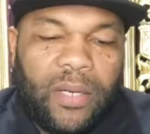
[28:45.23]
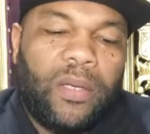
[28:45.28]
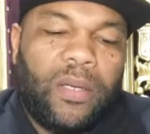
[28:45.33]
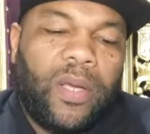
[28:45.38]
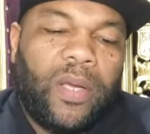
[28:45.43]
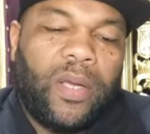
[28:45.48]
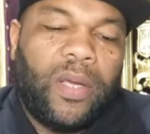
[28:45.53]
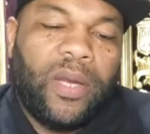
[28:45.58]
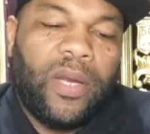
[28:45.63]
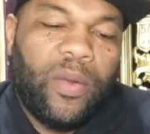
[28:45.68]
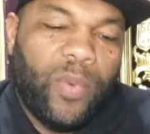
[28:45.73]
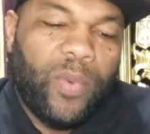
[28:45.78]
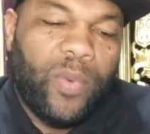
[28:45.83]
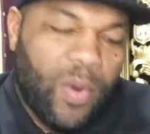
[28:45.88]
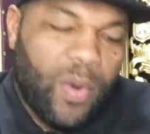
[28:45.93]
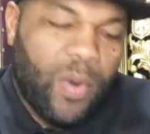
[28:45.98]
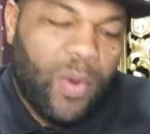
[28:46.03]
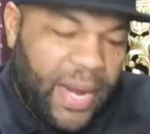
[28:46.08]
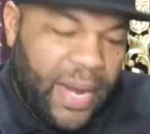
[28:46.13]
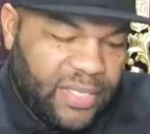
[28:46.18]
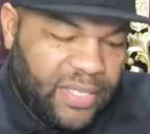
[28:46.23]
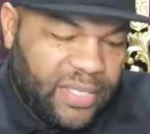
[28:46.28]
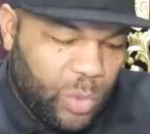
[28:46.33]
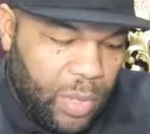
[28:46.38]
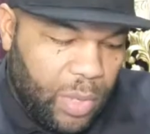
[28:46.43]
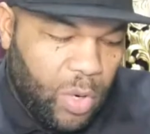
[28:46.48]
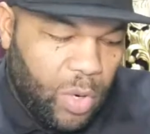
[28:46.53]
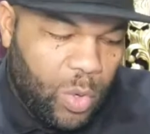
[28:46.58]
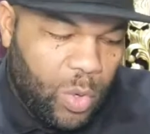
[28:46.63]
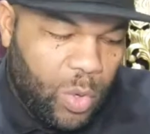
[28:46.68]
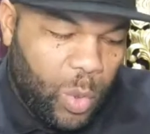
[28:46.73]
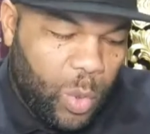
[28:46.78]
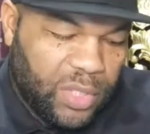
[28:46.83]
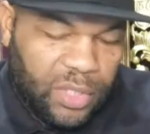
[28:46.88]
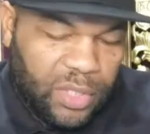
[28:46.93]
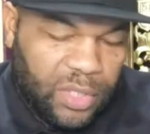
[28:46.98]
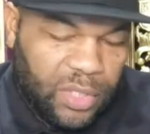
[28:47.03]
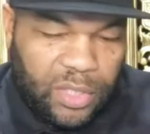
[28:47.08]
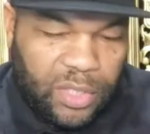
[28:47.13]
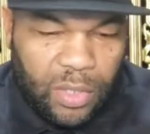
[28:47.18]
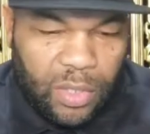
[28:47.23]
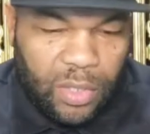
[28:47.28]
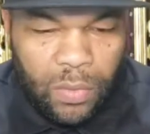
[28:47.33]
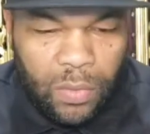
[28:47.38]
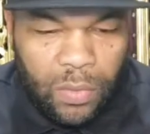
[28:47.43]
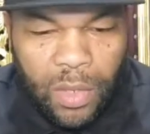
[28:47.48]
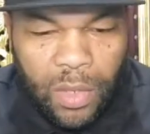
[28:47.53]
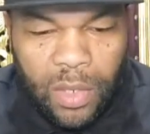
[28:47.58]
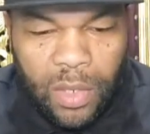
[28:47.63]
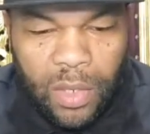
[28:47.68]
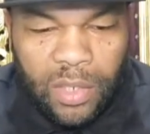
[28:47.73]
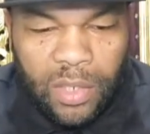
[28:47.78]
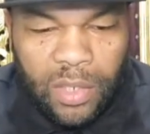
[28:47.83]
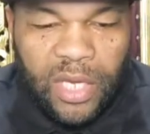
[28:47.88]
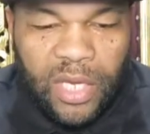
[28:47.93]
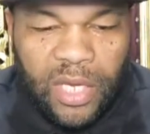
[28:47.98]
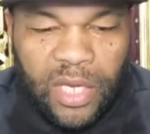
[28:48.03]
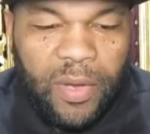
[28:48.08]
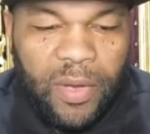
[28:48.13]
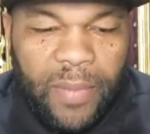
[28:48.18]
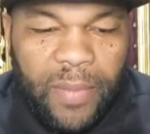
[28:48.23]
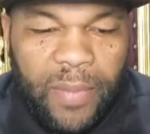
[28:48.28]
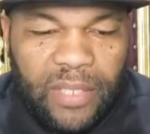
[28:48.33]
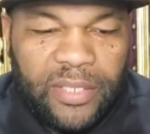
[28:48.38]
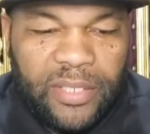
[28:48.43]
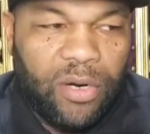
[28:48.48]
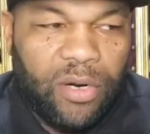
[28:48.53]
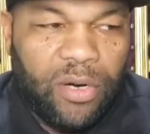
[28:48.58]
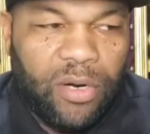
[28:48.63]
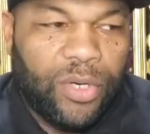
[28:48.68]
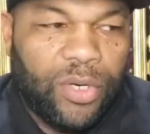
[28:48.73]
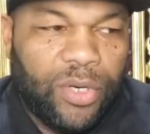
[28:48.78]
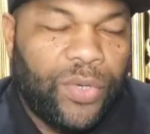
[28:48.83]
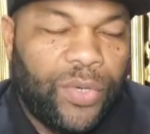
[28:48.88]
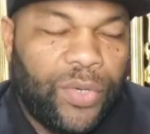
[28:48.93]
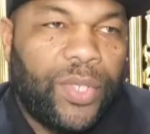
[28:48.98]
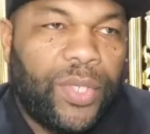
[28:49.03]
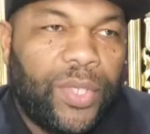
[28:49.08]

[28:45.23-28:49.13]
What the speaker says: and then we're going to ask you one more question. So tell me about Terror Unit.